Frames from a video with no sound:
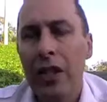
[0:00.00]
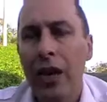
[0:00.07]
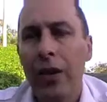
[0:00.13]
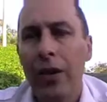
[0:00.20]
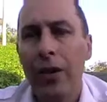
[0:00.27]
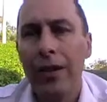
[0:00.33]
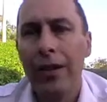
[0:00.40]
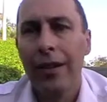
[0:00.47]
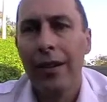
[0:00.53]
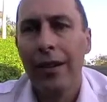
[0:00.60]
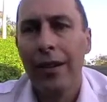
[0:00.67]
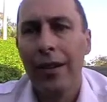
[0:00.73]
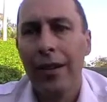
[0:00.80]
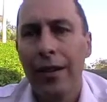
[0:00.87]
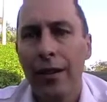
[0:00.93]
ago
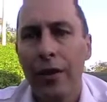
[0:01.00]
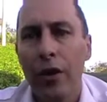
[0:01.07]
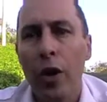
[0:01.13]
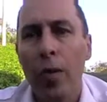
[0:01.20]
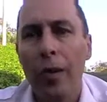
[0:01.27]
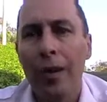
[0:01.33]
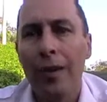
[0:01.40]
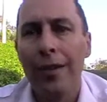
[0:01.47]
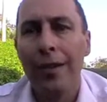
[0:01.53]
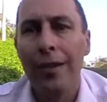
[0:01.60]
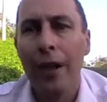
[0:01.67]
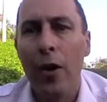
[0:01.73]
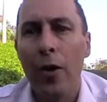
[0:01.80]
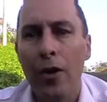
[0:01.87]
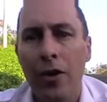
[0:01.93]
a phenomenon
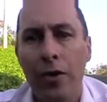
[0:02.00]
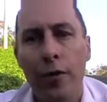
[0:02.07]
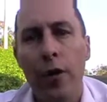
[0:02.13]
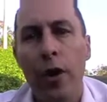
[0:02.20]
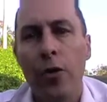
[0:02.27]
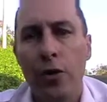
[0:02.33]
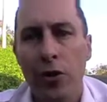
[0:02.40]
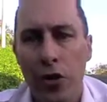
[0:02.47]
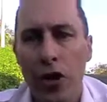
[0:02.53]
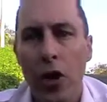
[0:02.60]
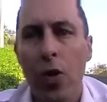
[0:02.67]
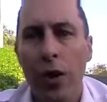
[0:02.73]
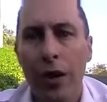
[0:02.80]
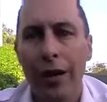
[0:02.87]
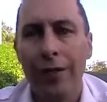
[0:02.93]
known as a frozen
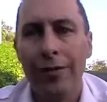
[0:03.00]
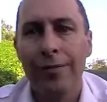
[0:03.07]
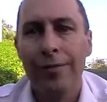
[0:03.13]
shoulder.